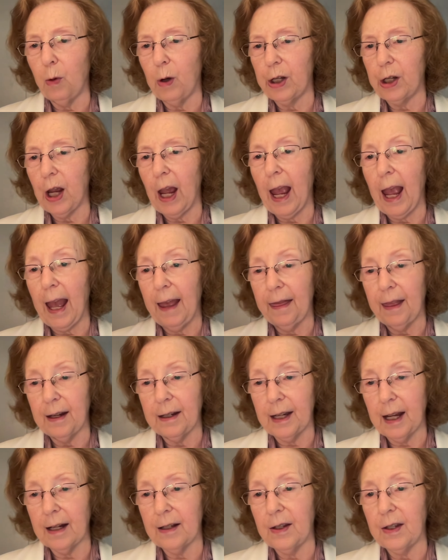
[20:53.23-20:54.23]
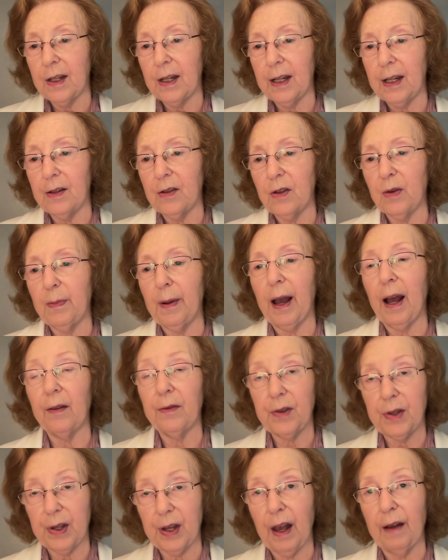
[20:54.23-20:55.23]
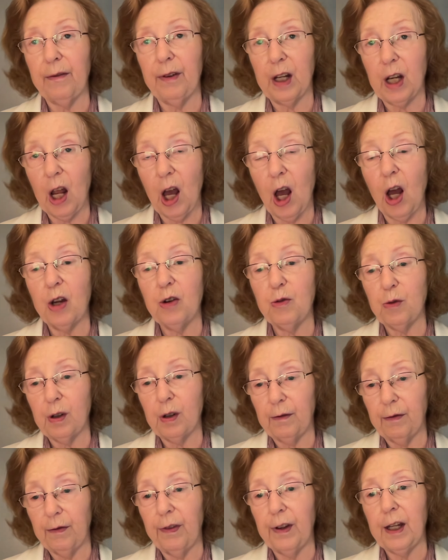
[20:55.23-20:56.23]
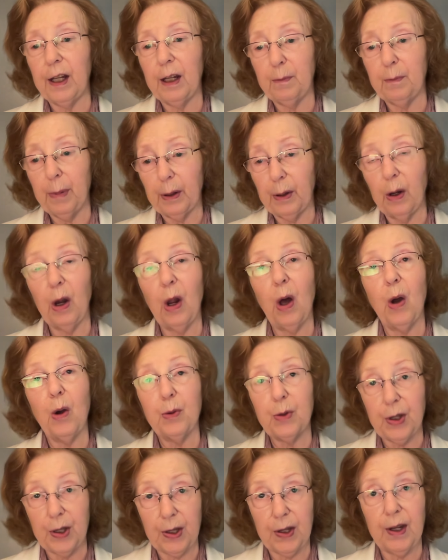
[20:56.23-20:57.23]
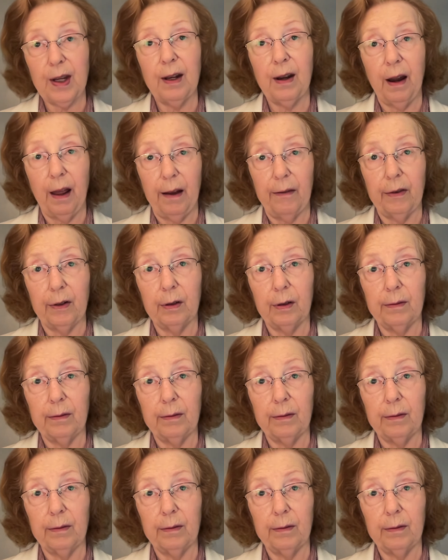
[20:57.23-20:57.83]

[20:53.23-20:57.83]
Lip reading: And the Dead Sea is about 700 feet below sea level.